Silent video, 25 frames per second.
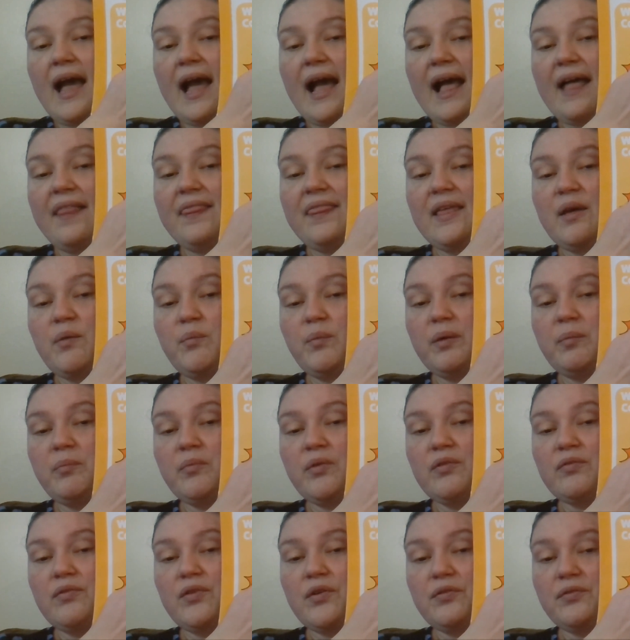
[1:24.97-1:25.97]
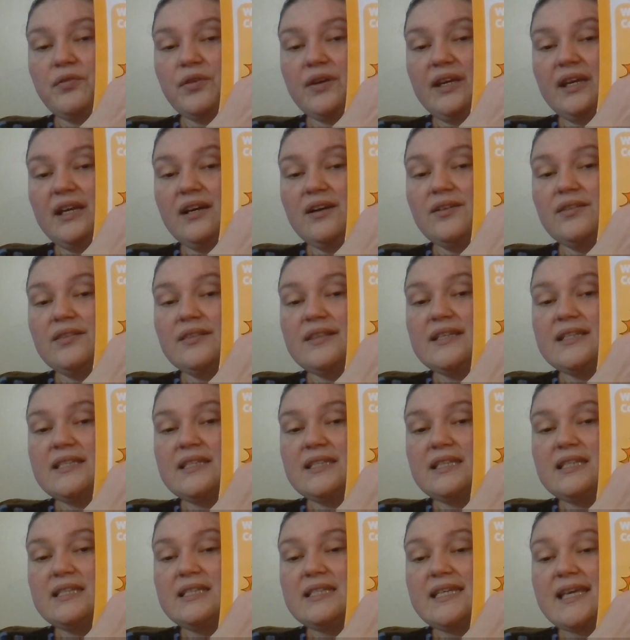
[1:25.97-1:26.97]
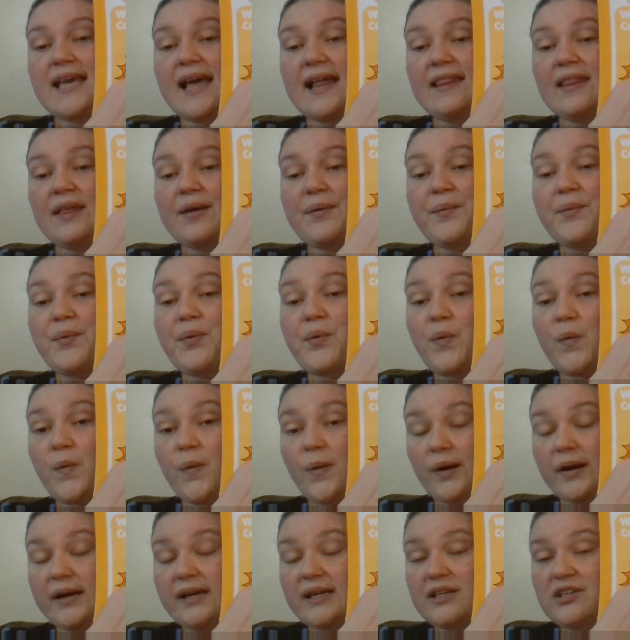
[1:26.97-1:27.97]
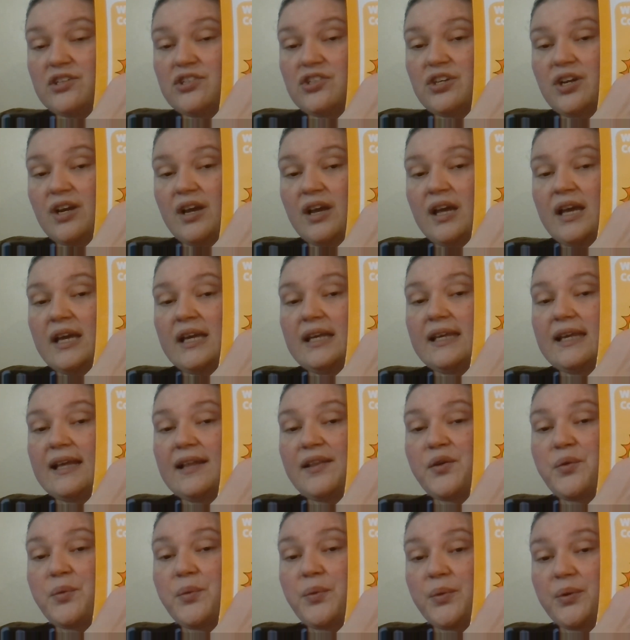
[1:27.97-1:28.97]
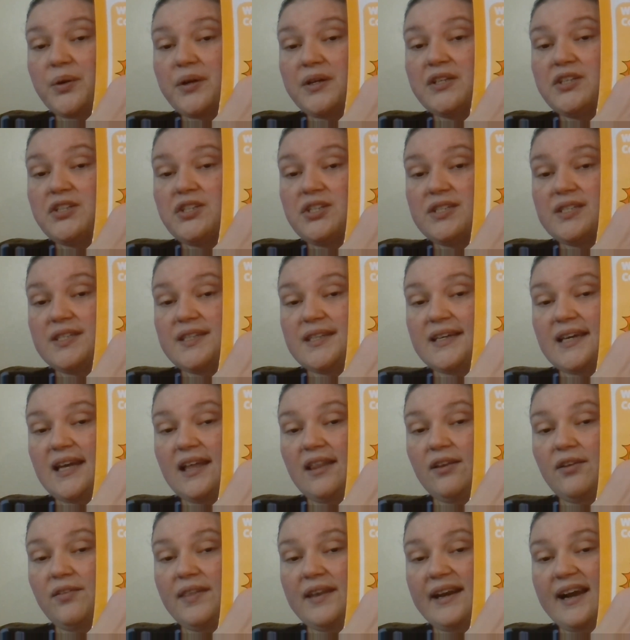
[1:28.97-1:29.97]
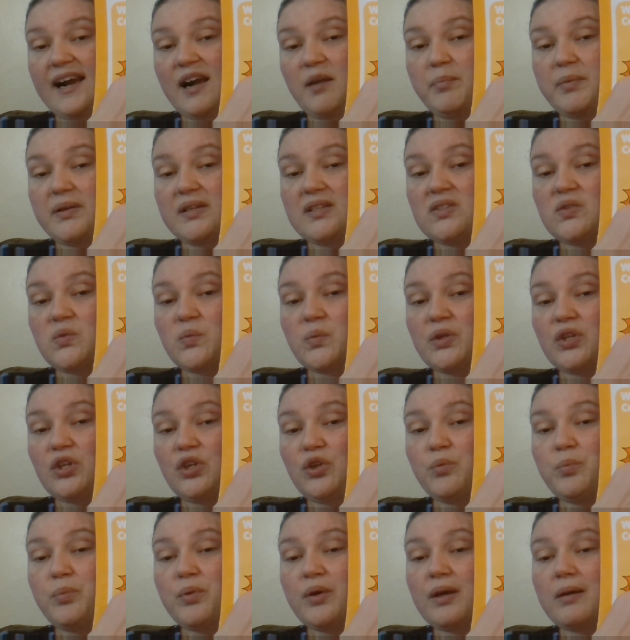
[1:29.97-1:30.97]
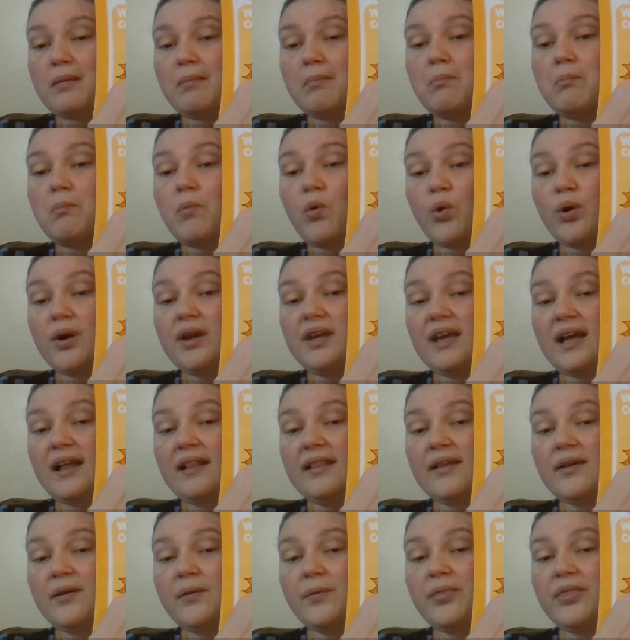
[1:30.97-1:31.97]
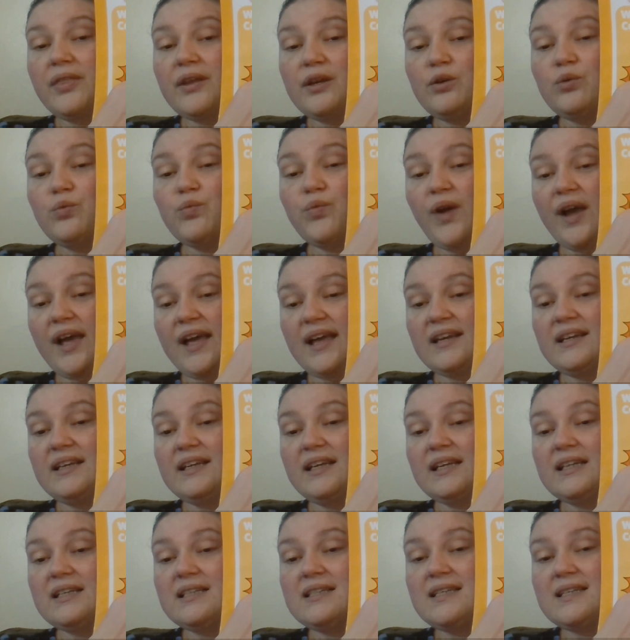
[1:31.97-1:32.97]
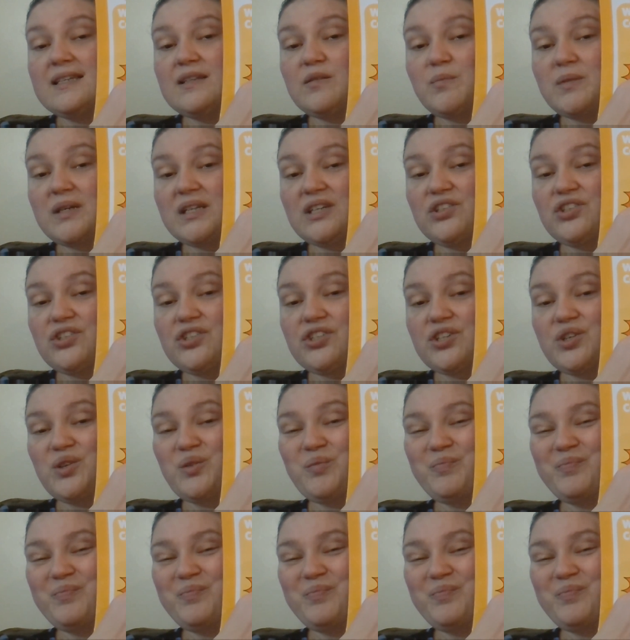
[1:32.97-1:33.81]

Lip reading: and then we move over here, this is yellow-orange. Yellow-orange is the color that happens when you put more yellow than red into the mixture.